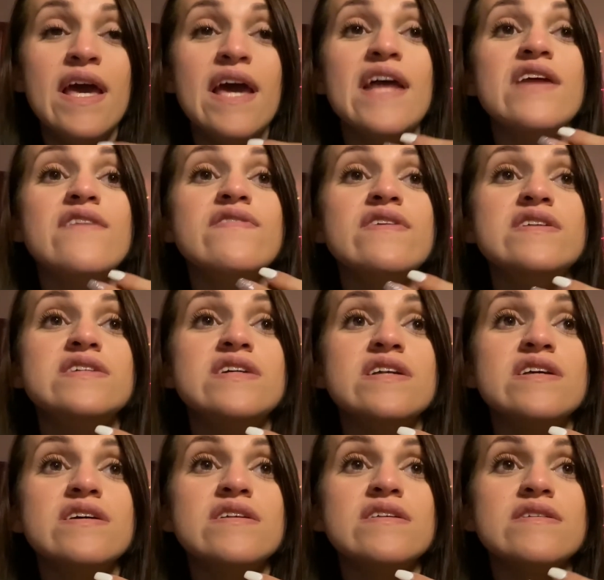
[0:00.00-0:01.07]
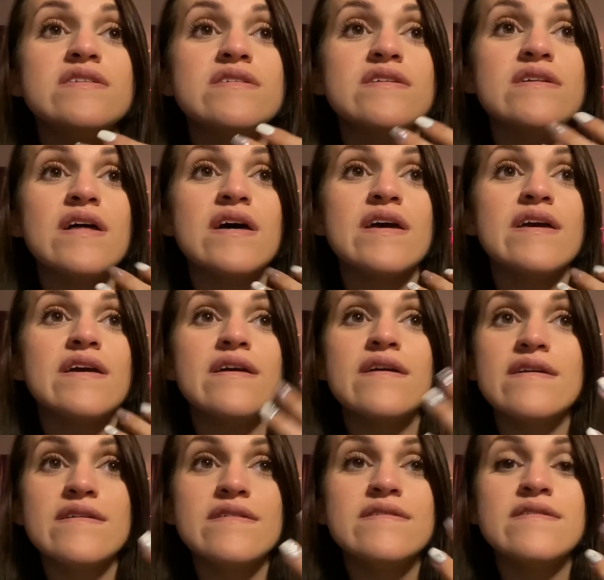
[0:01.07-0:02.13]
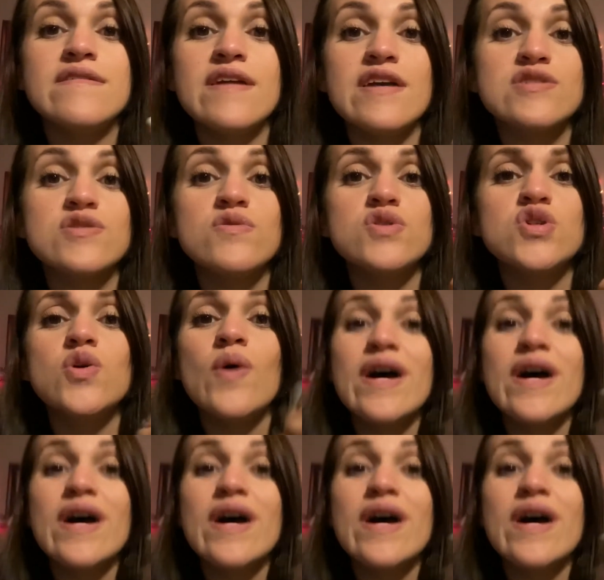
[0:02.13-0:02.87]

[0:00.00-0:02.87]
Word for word: and if he didn't, like that's cool too.